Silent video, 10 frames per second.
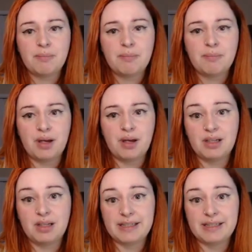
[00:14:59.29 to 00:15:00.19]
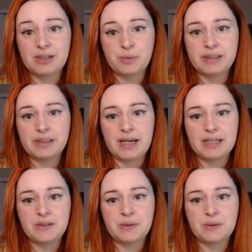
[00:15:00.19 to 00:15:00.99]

But like here we die to